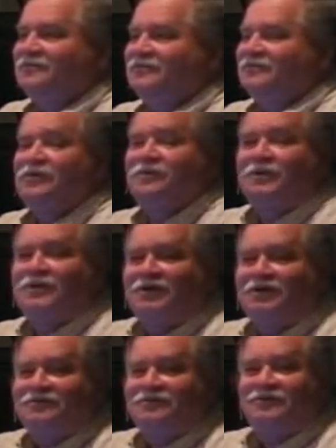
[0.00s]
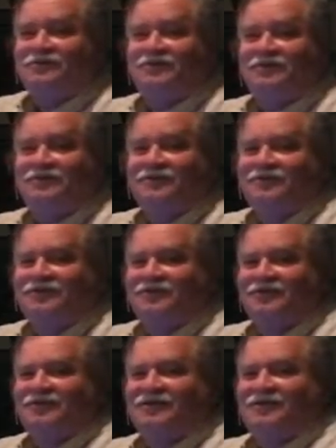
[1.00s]
You know what it is?
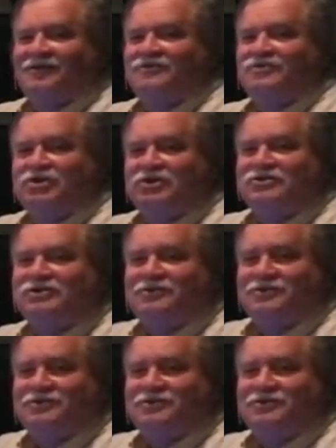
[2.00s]
Jesus.